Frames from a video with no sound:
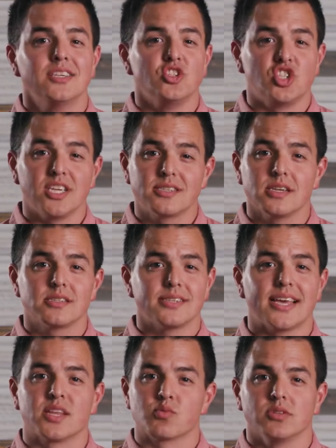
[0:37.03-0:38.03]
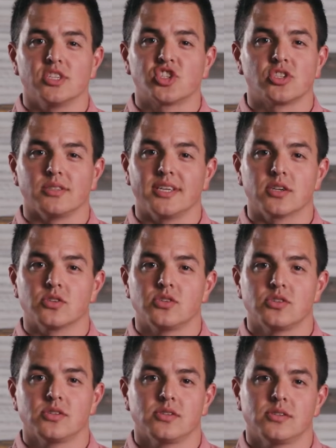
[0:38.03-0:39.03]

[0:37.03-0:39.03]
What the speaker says: Jesus and the religious leaders.